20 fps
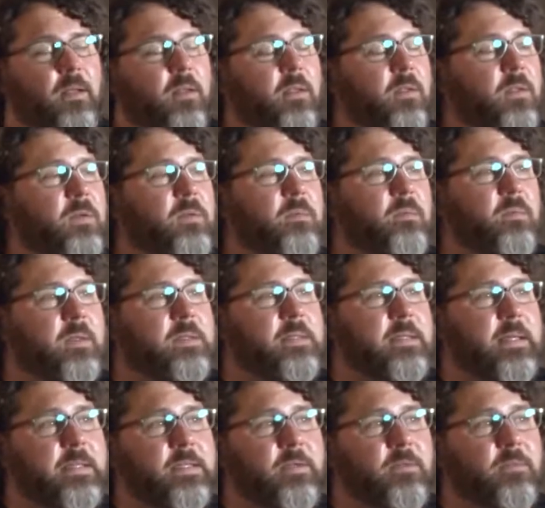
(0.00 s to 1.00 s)
other thing that's
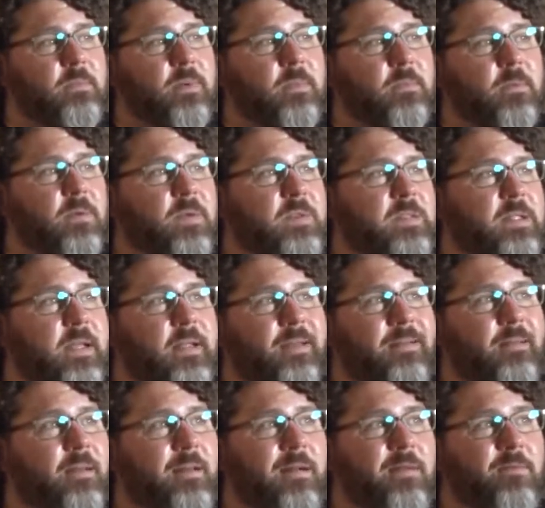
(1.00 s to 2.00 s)
nice to remember is not
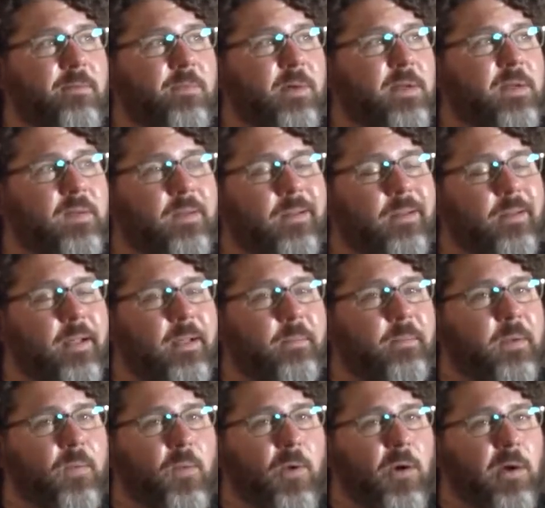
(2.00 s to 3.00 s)
everybody's going to like
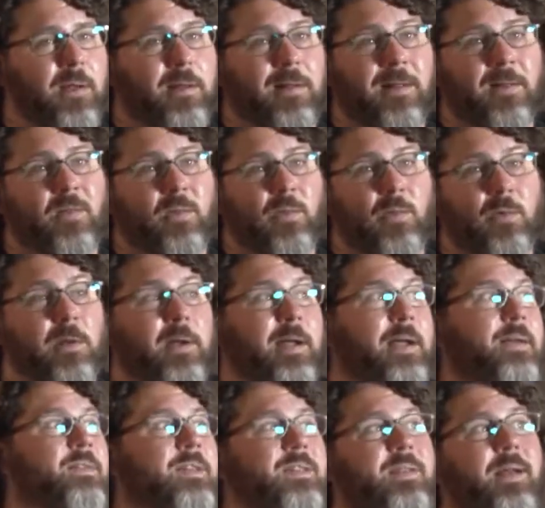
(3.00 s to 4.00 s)
my work, and that's cool. And I
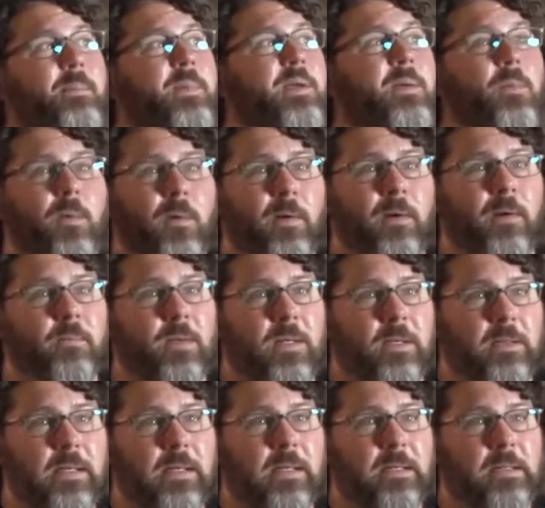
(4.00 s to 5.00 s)
have to stop being worried
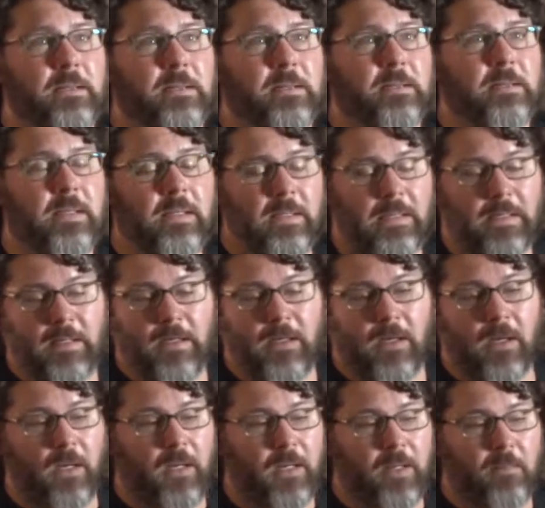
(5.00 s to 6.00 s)
about that, because
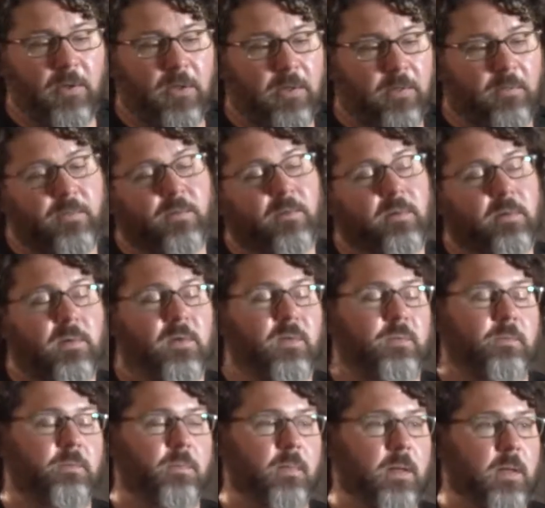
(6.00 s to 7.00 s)
all I'm looking for
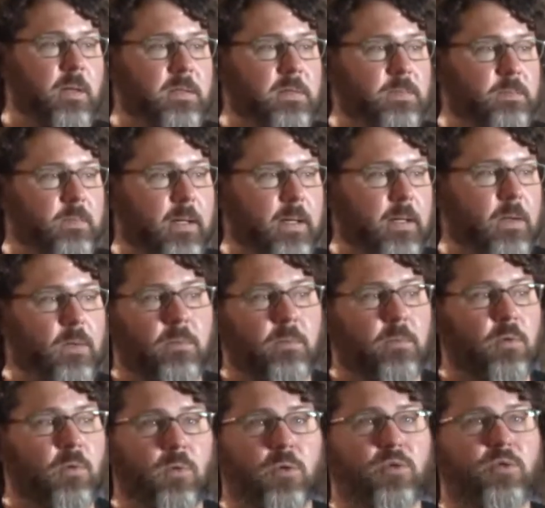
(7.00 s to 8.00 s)
is my
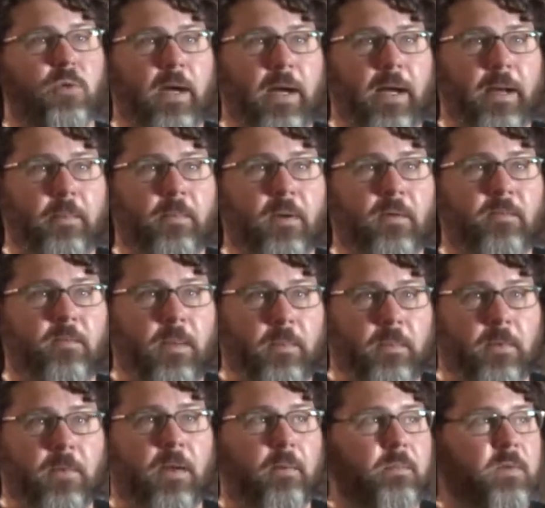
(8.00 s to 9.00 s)
core tribe of
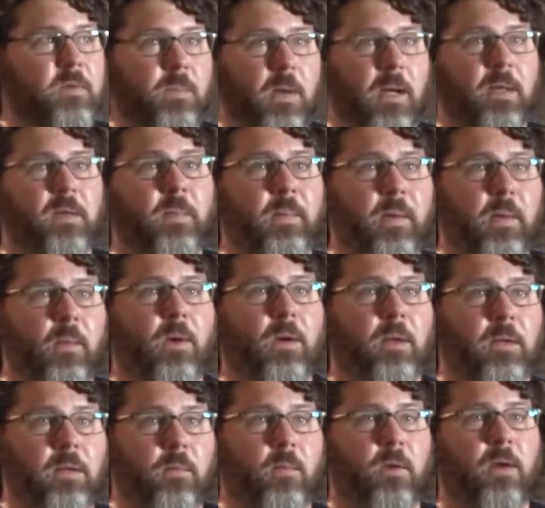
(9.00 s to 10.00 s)
people that respond to my work
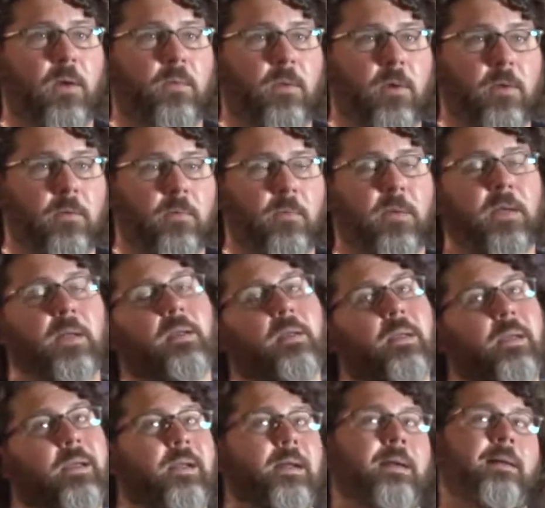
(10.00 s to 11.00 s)
and they want to work with me, and
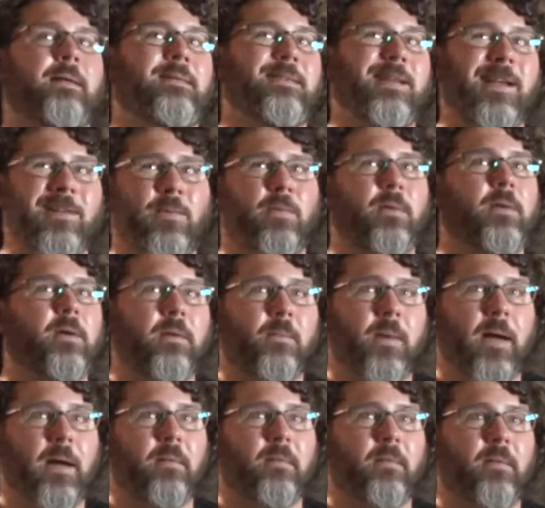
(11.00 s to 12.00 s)
not to worry
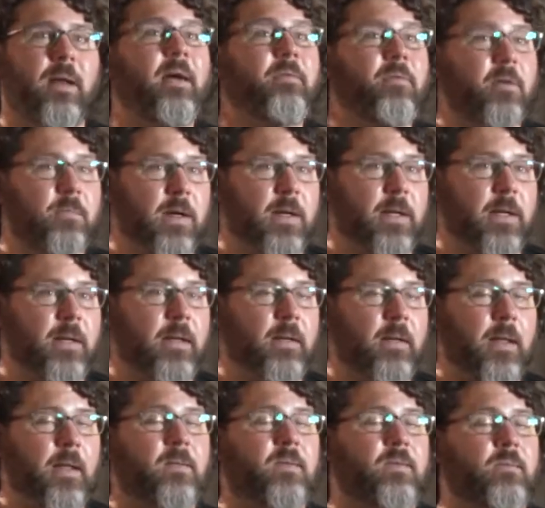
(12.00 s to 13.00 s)
about everybody. And
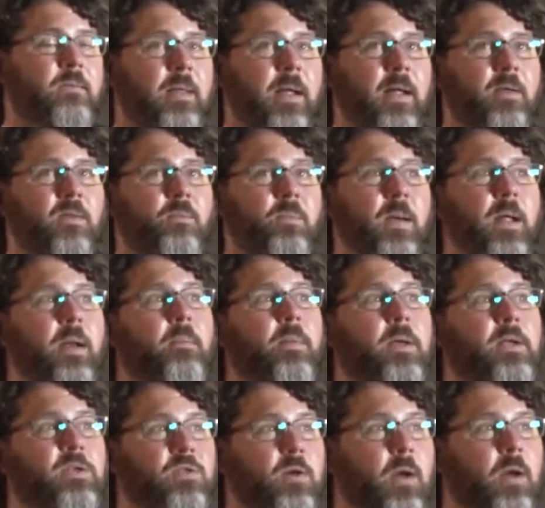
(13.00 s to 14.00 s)
that's been a
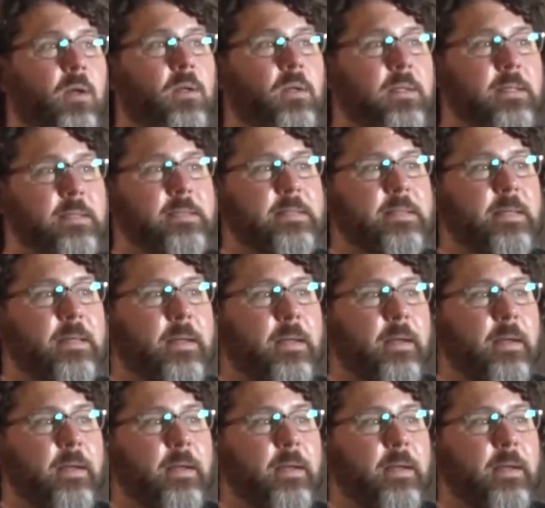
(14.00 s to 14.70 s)
big struggle is,